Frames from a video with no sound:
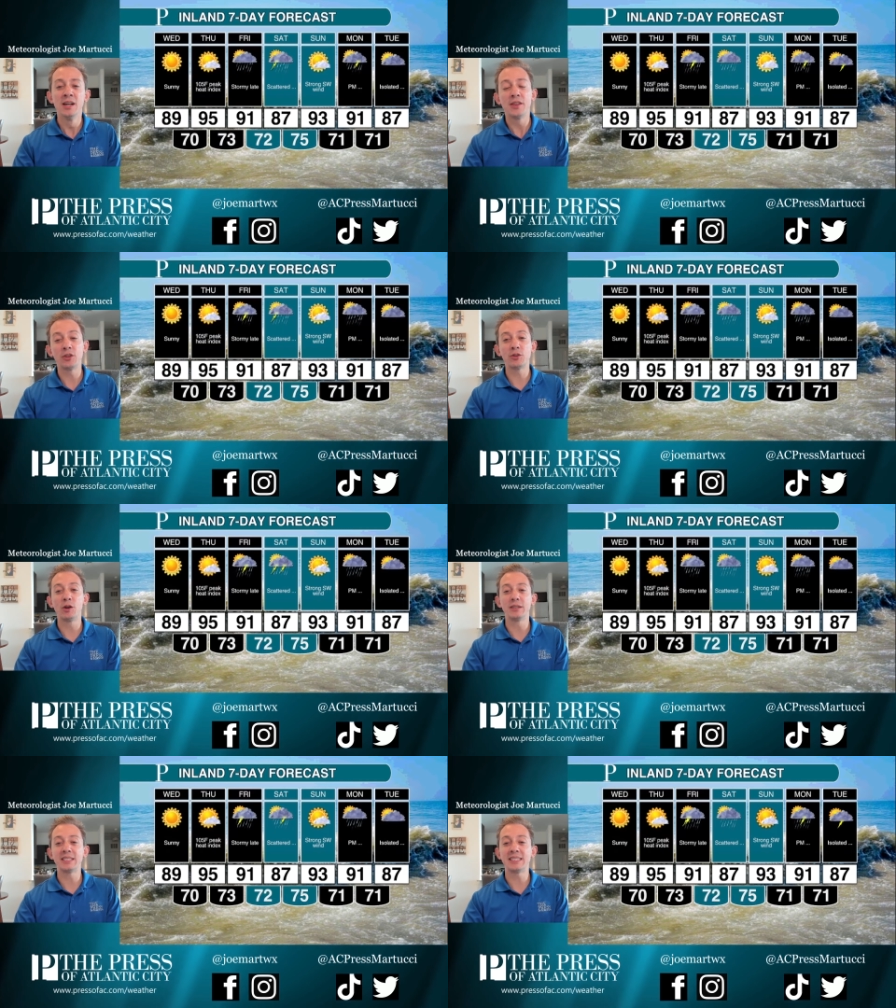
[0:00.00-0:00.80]
Then as we
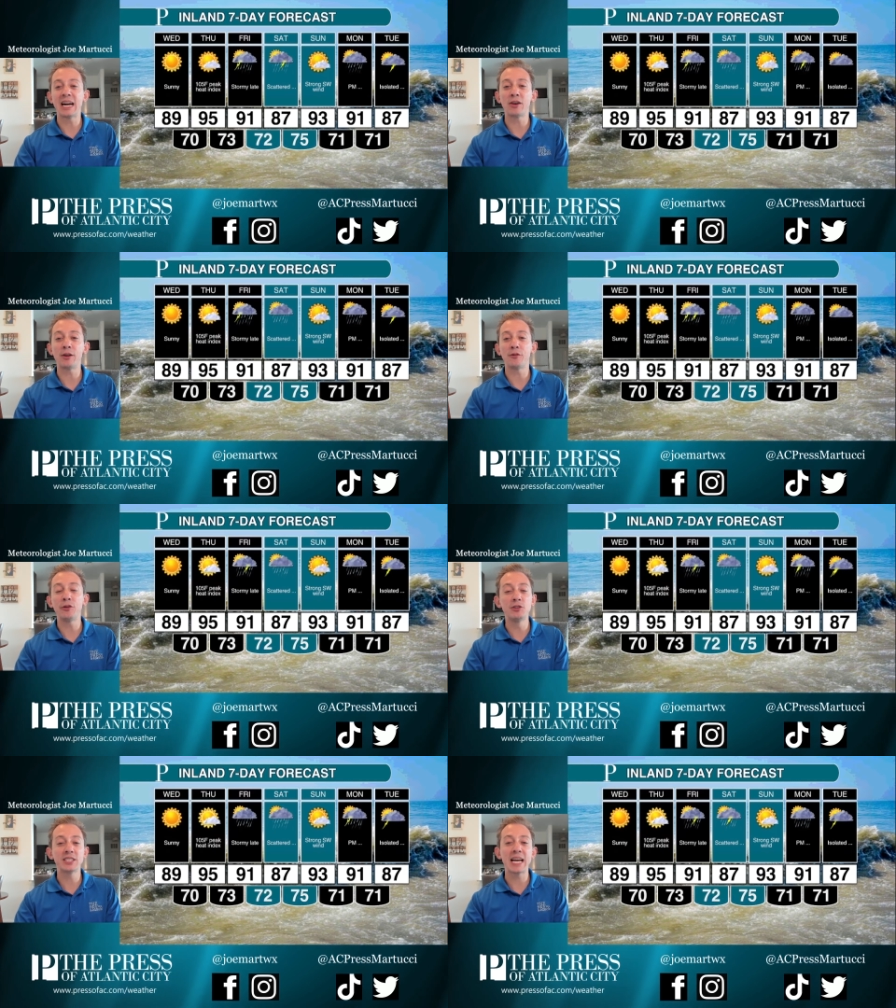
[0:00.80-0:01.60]
go into Saturday, a
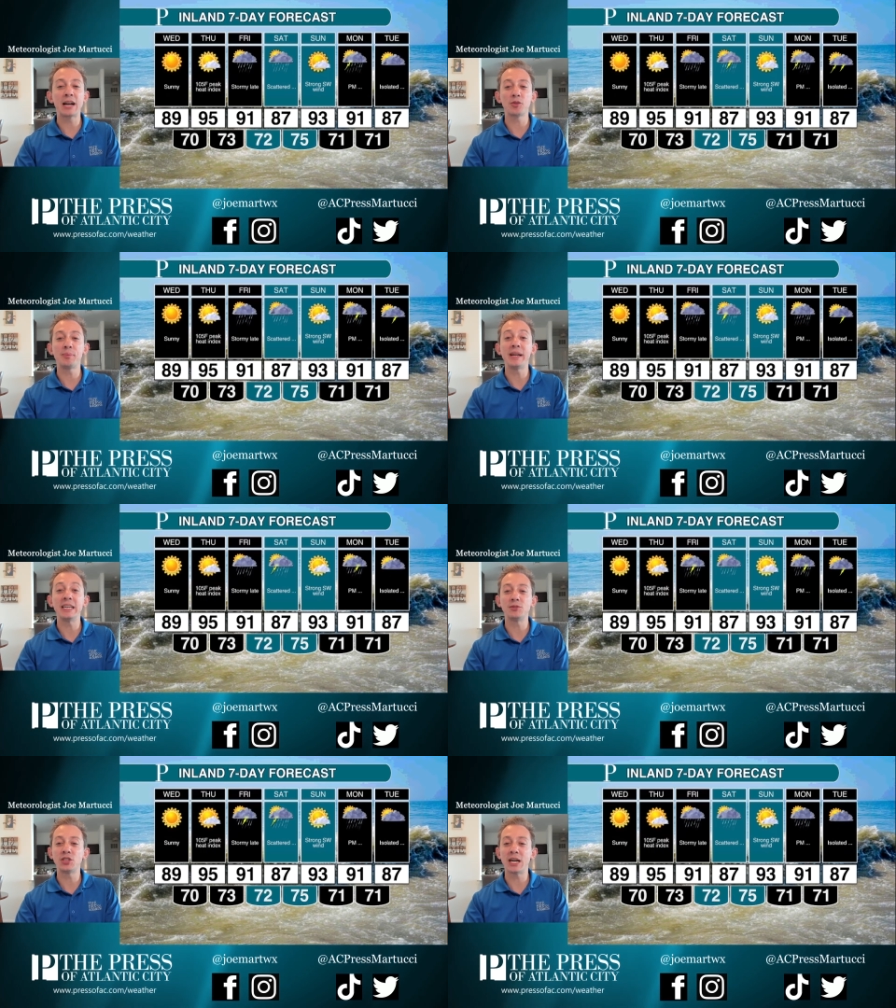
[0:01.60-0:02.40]
few scattered
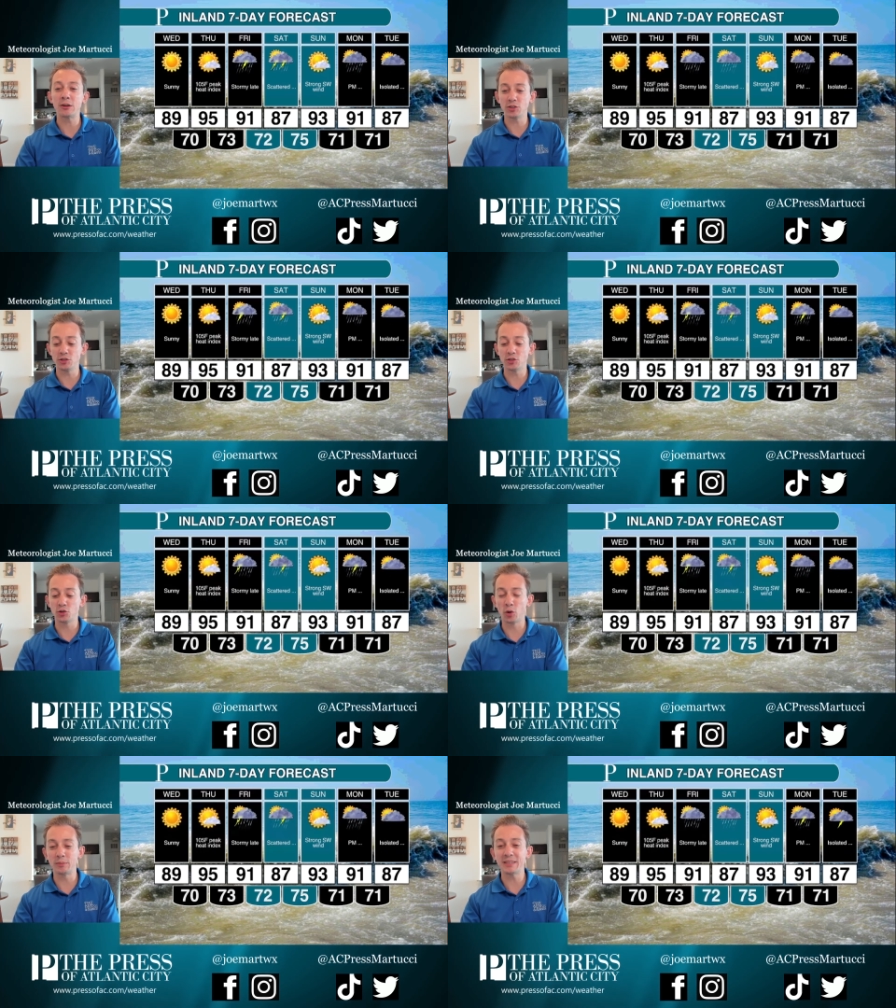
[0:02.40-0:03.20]
PM showers and
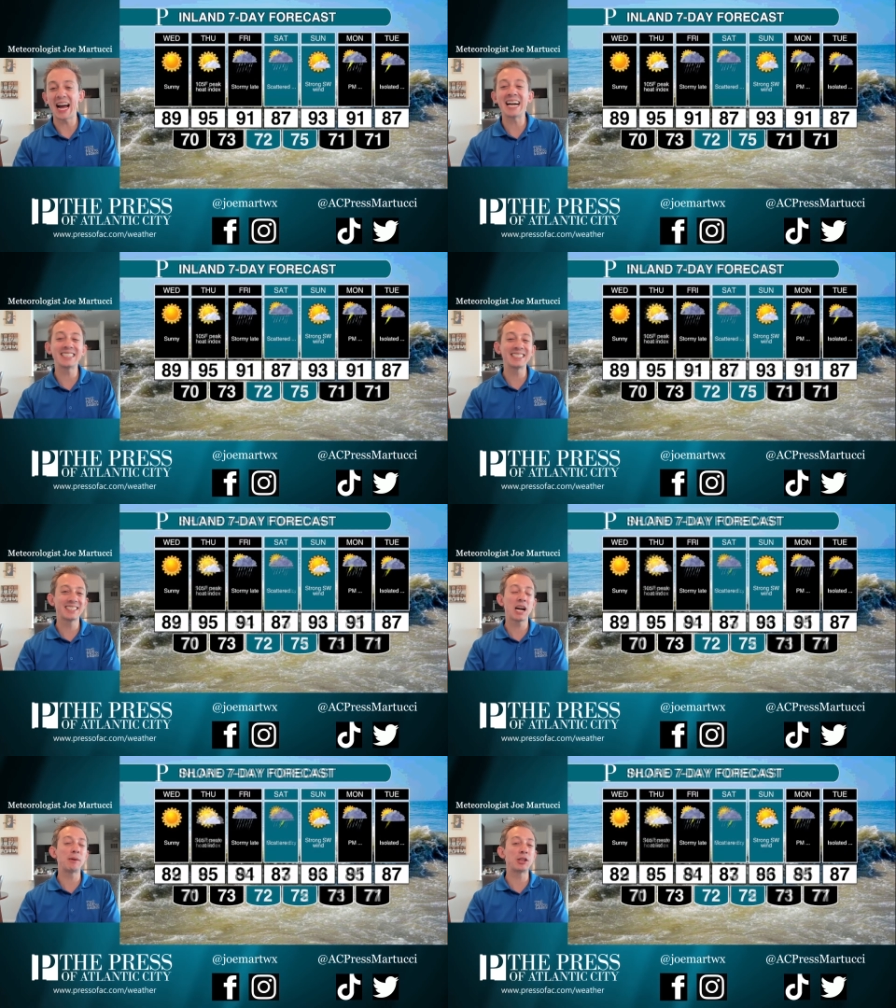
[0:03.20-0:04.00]
storms. At this
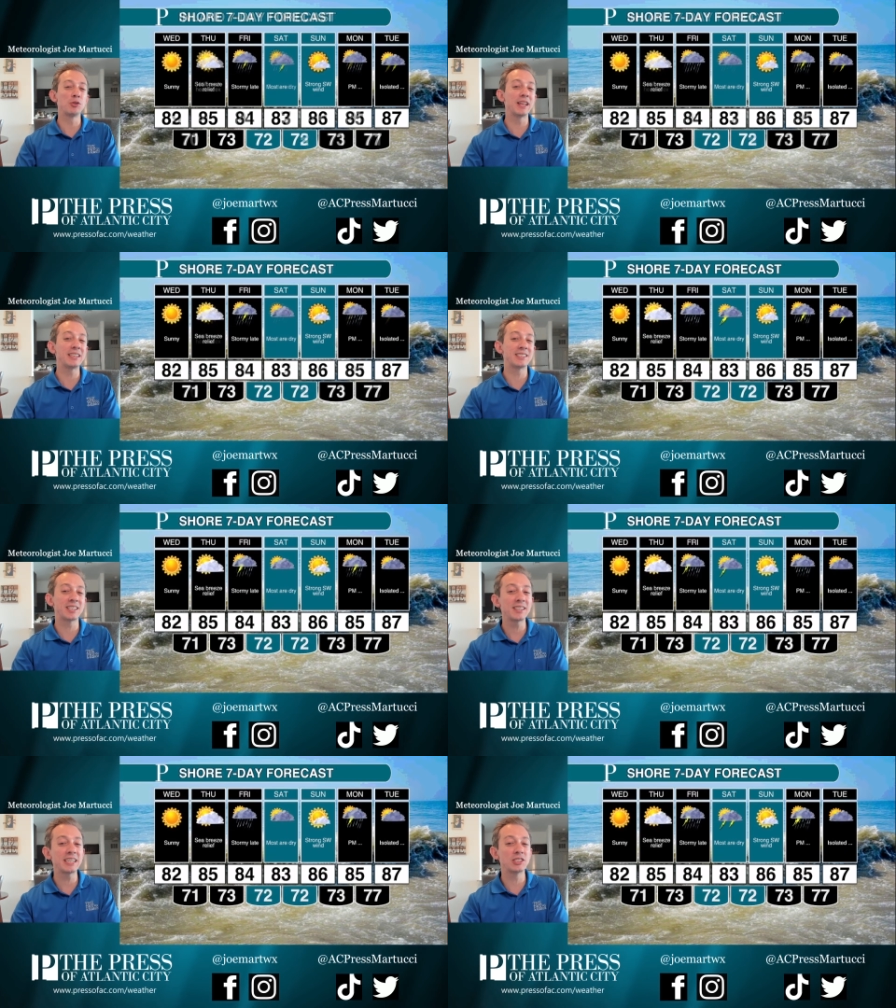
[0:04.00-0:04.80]
time, I do think
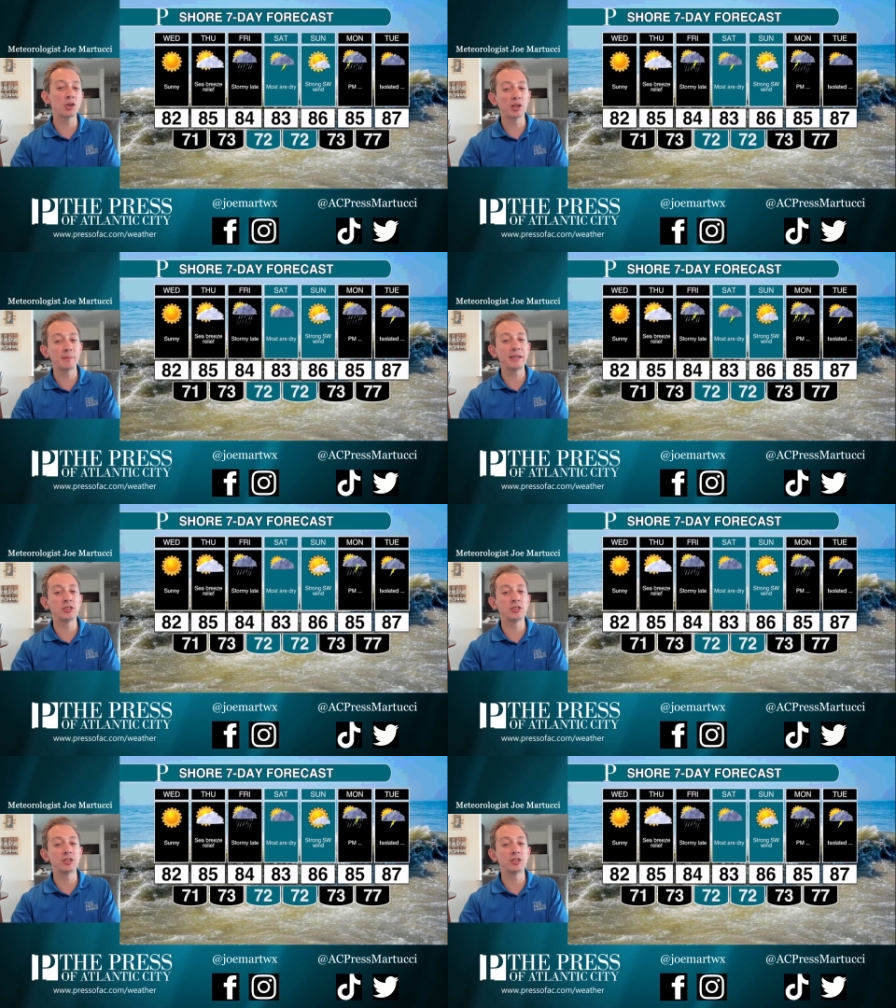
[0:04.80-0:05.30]
Sunday is going to be the